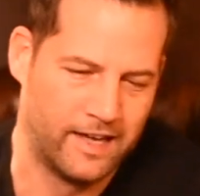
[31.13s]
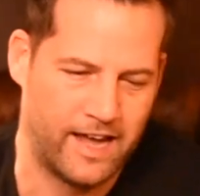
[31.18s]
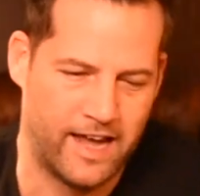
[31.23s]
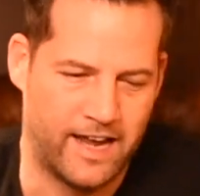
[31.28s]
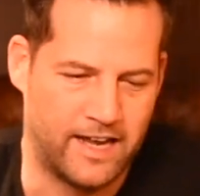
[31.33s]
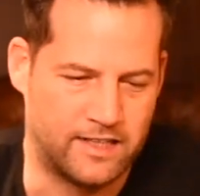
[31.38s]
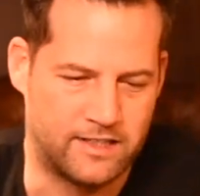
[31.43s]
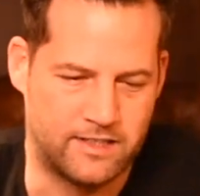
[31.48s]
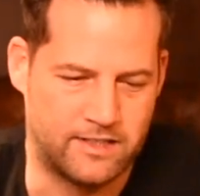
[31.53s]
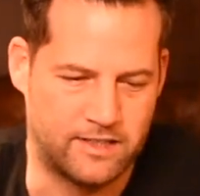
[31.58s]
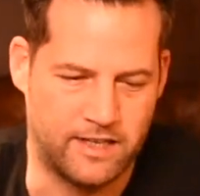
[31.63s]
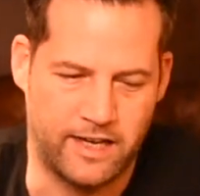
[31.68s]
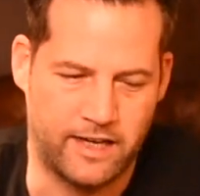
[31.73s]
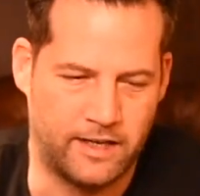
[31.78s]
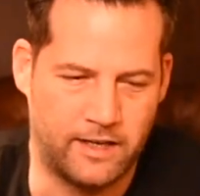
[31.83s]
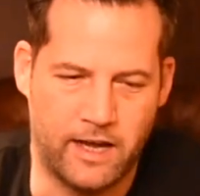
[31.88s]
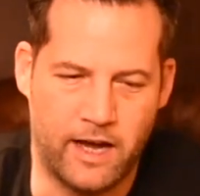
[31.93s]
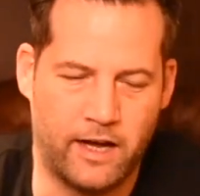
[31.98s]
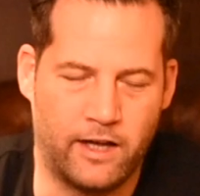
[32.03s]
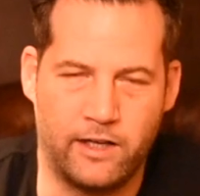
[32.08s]
It's
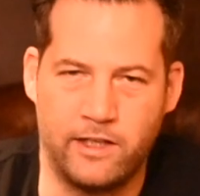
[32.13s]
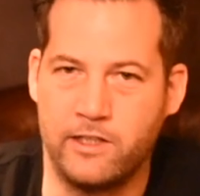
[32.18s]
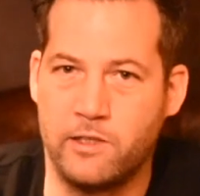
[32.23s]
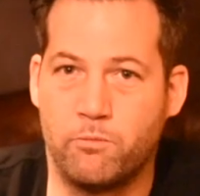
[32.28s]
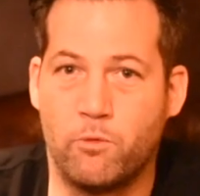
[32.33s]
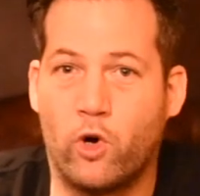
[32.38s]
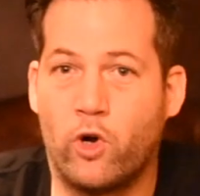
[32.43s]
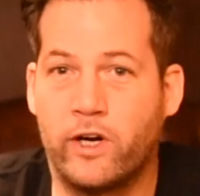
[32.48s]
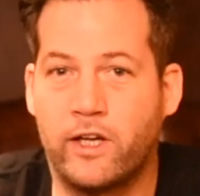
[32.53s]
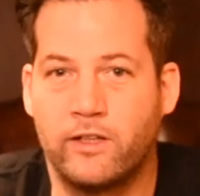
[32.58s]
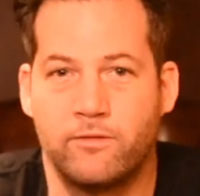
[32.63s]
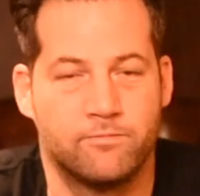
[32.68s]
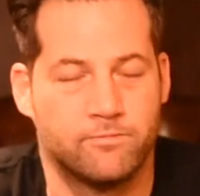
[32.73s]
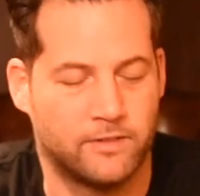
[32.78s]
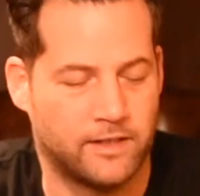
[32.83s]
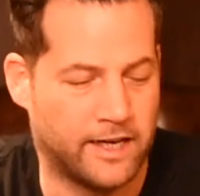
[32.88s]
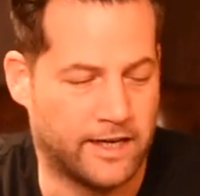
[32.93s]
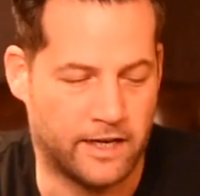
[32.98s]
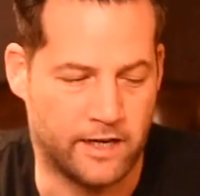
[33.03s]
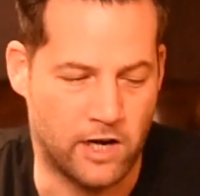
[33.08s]
early in the morning,
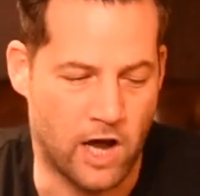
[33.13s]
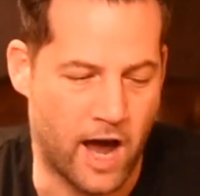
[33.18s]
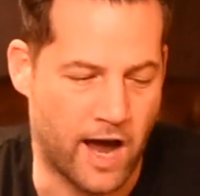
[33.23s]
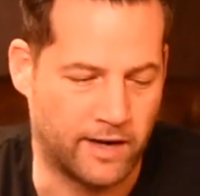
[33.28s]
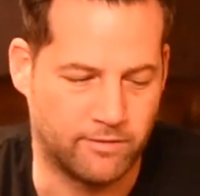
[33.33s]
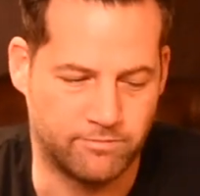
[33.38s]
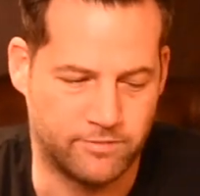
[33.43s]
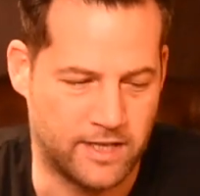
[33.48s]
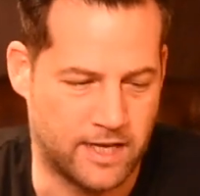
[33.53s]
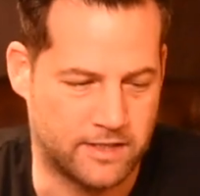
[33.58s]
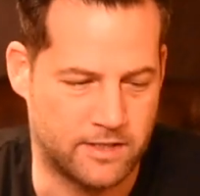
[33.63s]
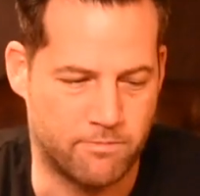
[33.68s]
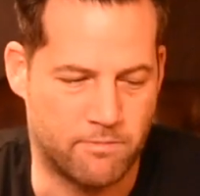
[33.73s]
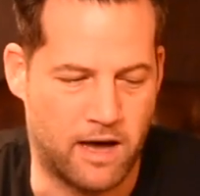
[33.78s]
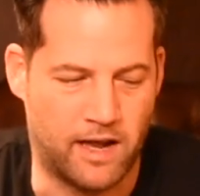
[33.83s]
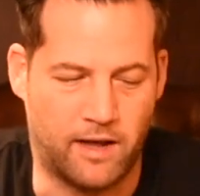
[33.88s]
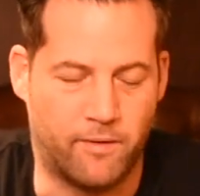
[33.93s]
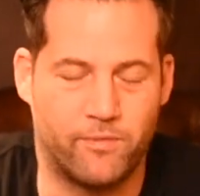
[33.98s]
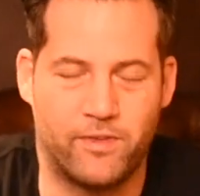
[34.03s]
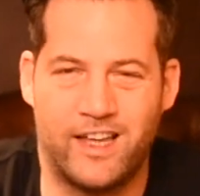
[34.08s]
late at night, doesn't
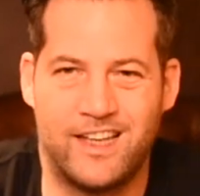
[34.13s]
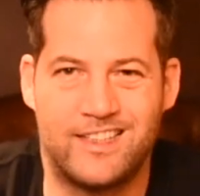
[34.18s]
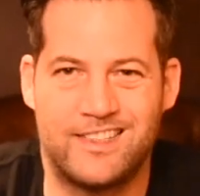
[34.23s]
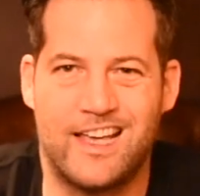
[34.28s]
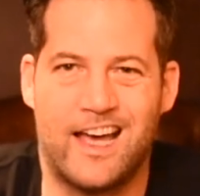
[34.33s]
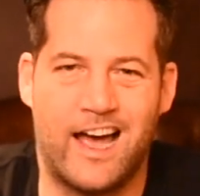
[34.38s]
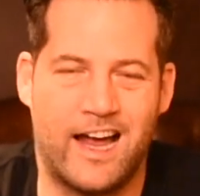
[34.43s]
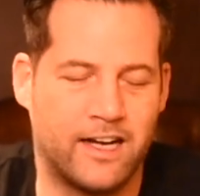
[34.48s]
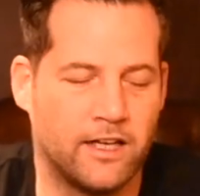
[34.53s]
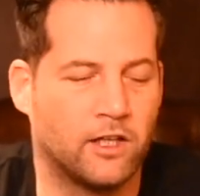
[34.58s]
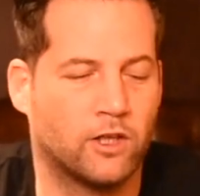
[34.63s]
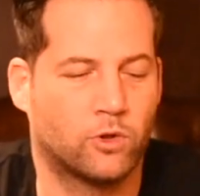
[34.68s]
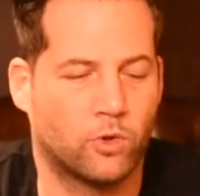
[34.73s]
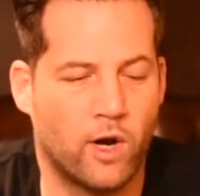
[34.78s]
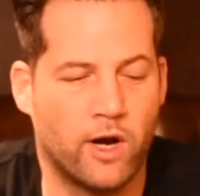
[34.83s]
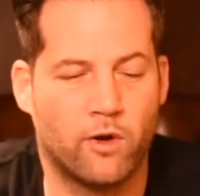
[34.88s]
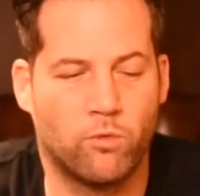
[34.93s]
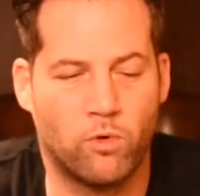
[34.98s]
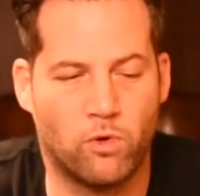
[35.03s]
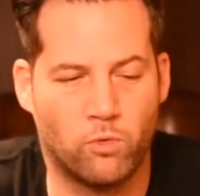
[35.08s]
matter. It's an
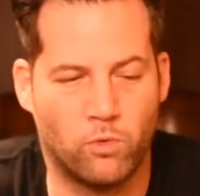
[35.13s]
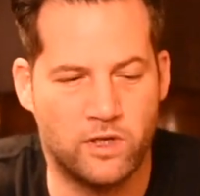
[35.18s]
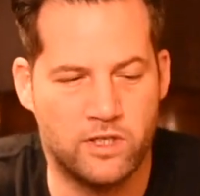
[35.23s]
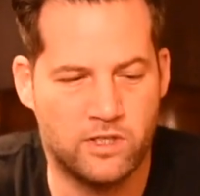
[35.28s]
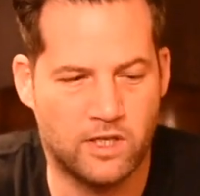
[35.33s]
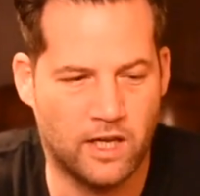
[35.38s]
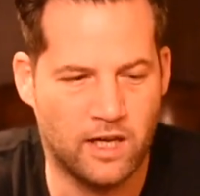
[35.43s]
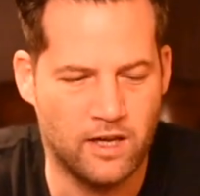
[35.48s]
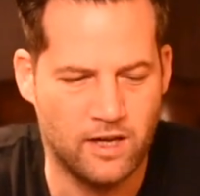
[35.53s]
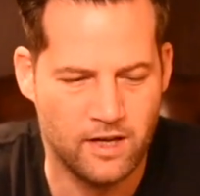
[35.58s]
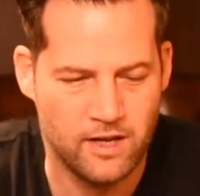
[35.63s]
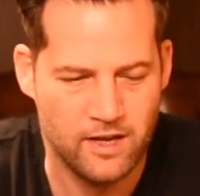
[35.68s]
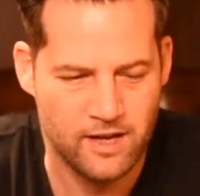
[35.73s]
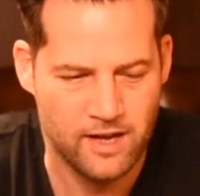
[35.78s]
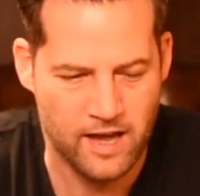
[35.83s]
incredible whiskey.